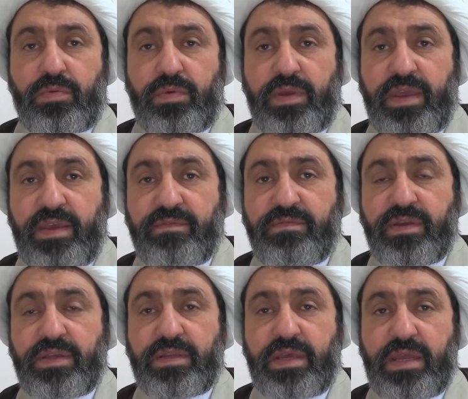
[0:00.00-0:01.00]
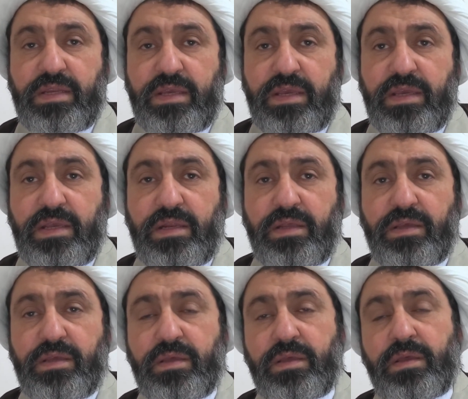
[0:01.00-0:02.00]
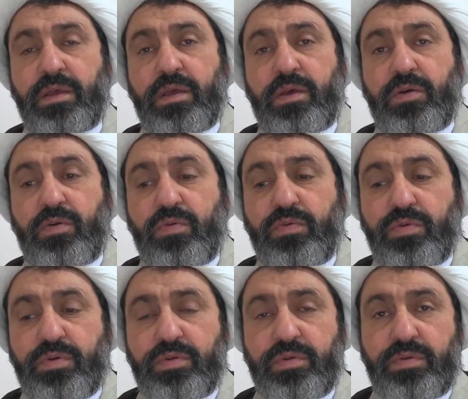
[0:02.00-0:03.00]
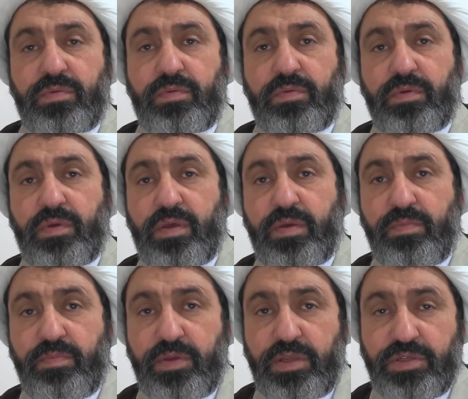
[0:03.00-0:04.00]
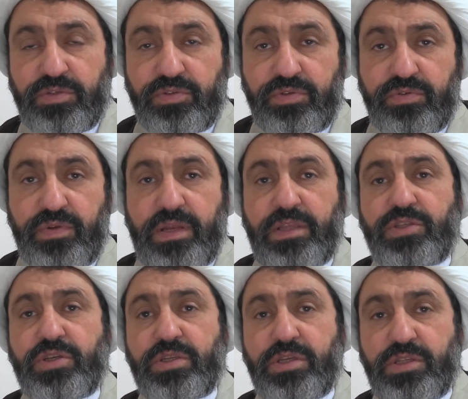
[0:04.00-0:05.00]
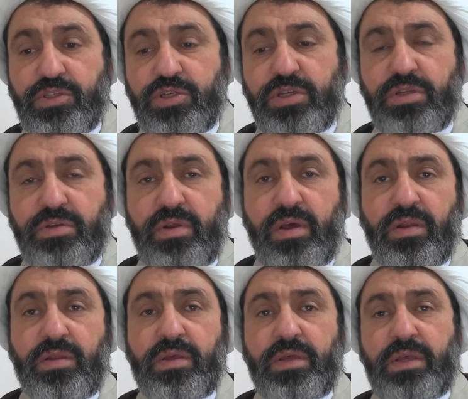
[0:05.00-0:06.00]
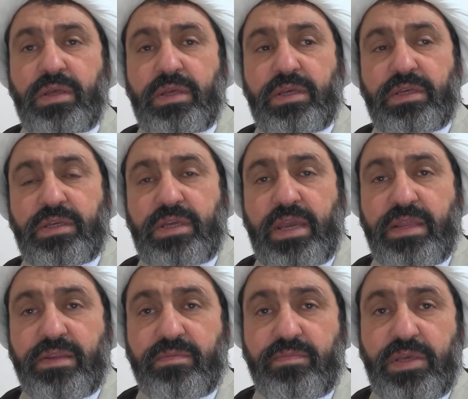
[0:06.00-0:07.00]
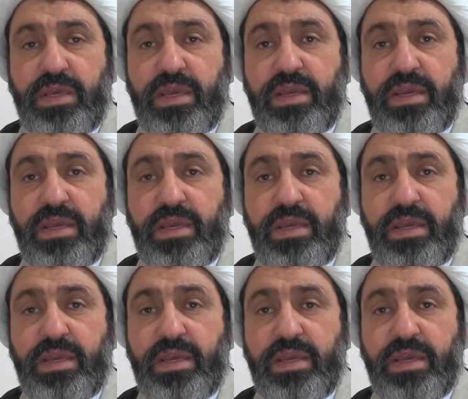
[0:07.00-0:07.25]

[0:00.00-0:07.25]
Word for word: heaven and hell or in religion in general can be